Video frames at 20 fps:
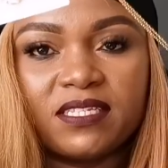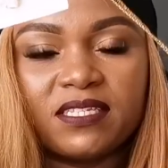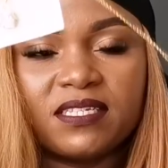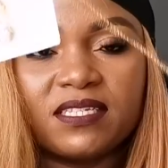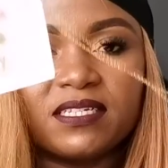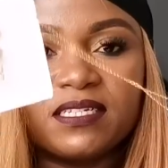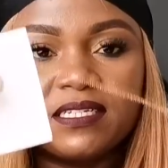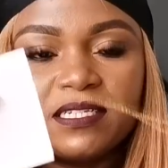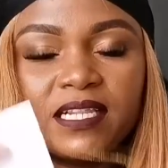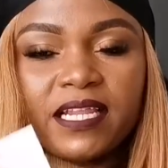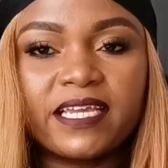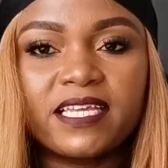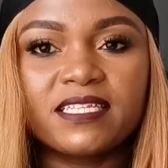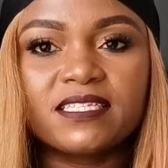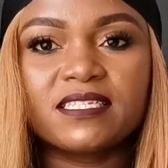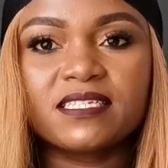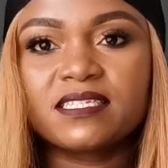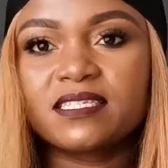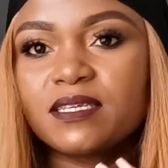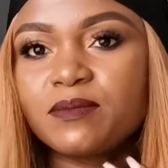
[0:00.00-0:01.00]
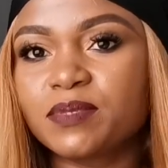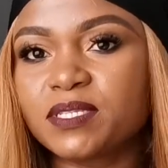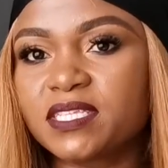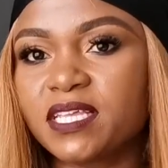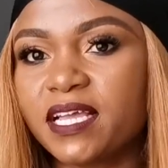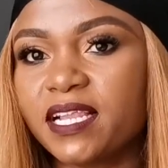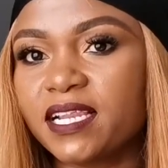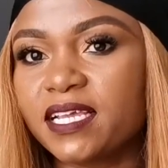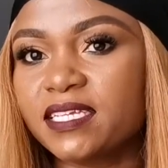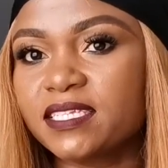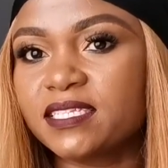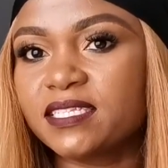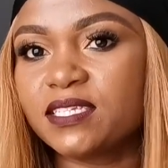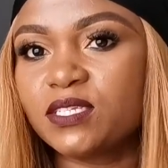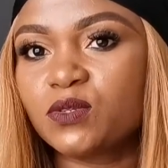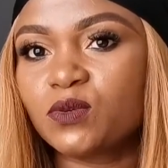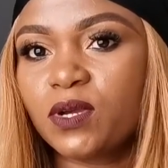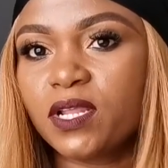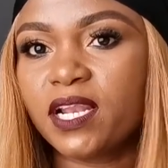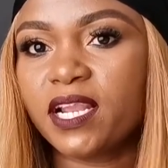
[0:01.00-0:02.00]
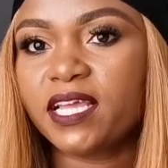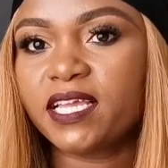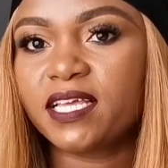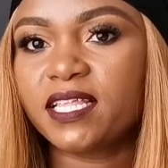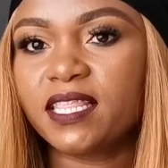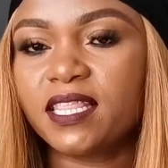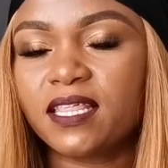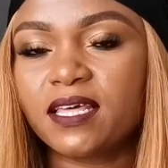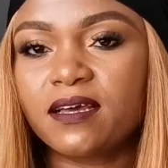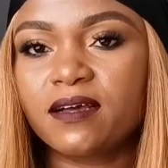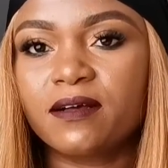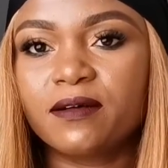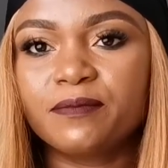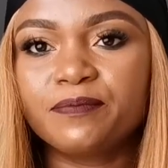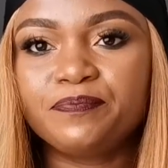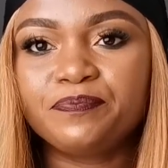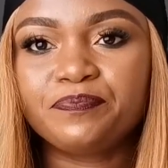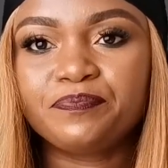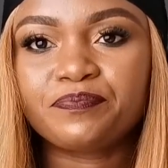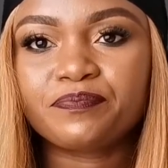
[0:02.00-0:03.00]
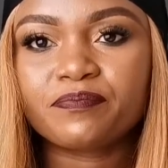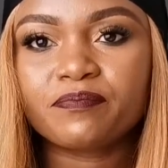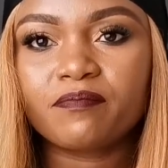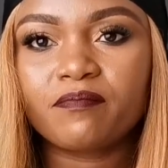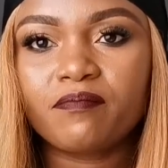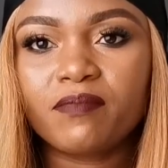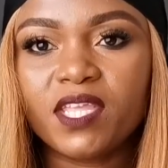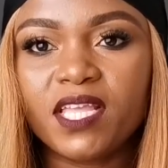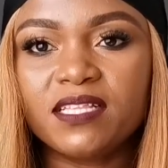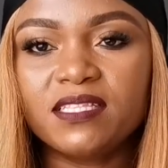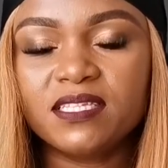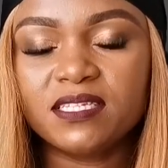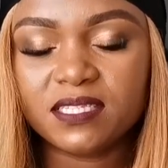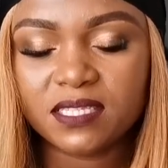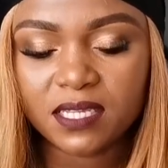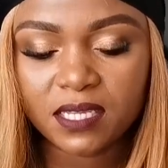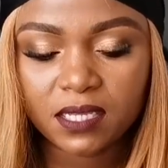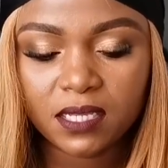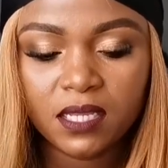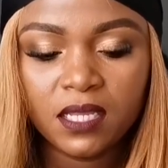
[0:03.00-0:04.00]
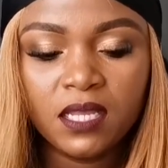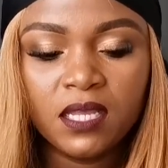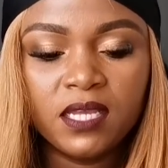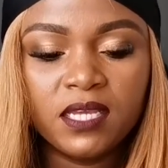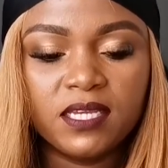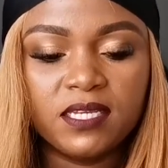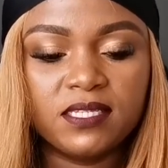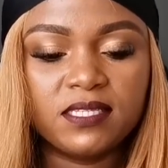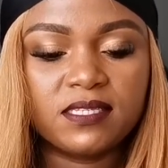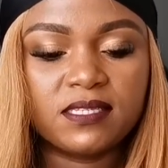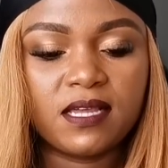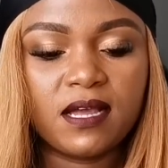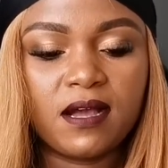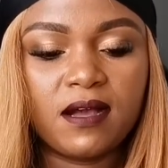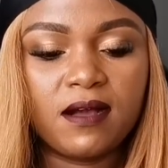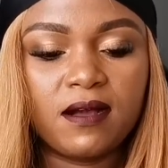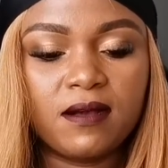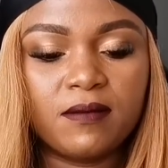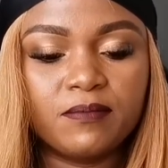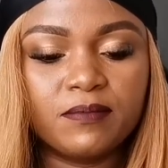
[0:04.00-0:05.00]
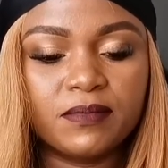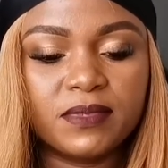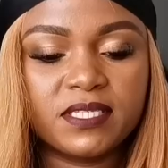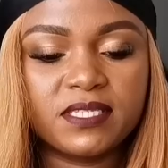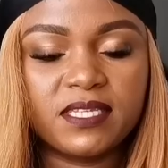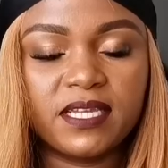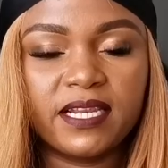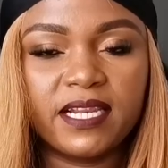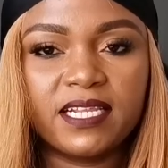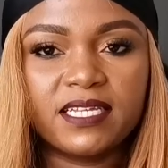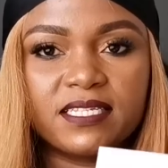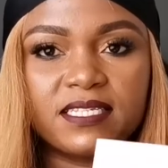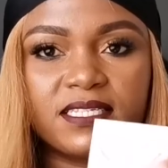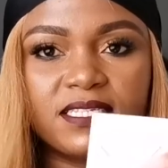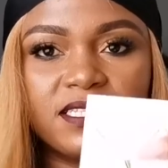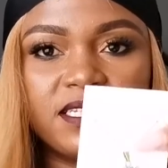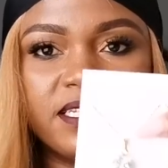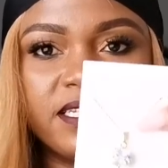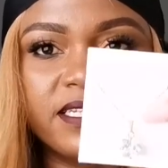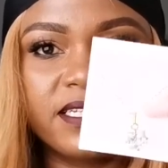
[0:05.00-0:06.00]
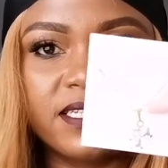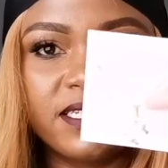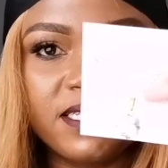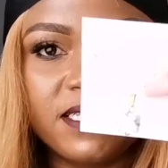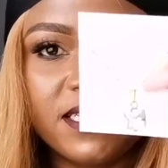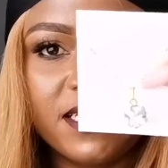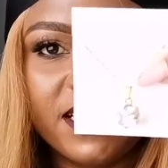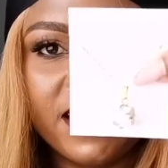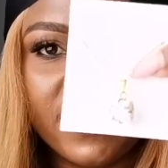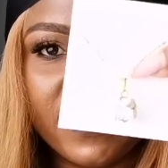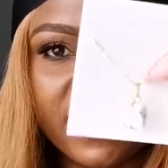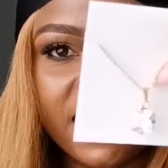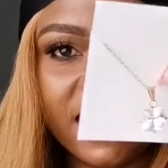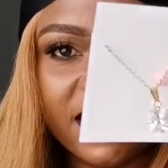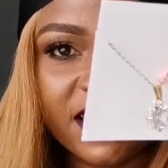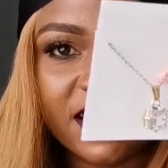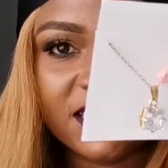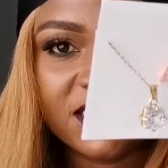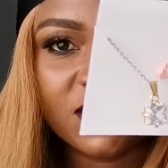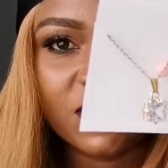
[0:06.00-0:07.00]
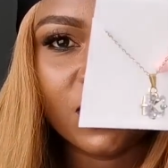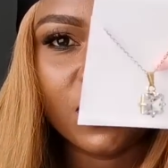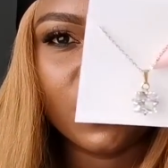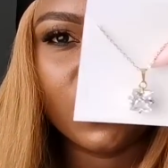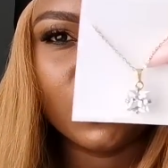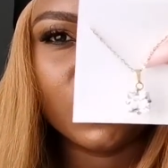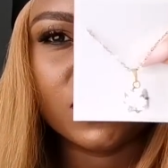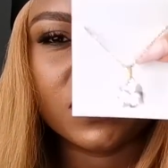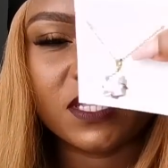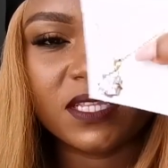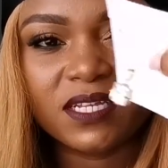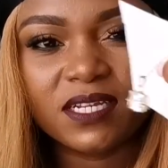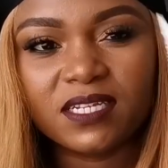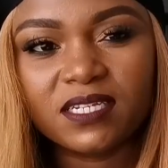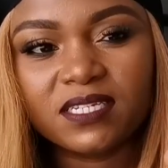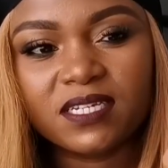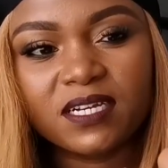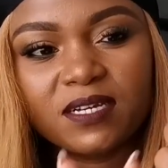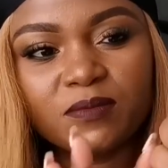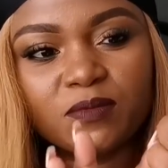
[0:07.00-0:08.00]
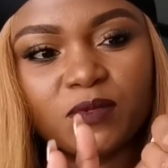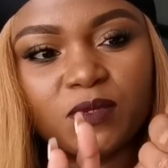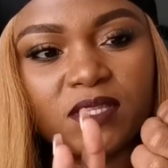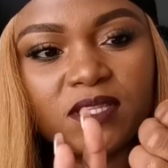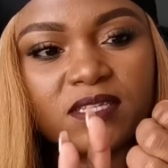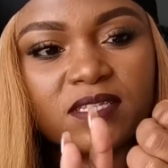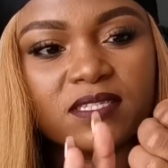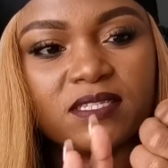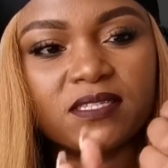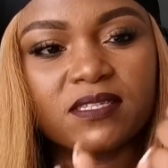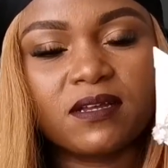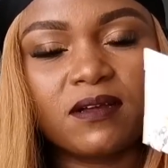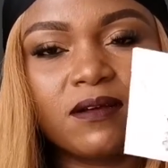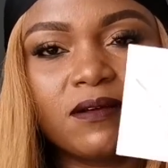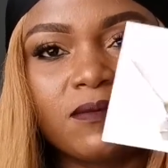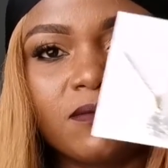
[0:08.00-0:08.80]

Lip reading: it's still like it's the same style as this one. Like this thing, it's stainless steel, and that's how it looks. And then it comes with this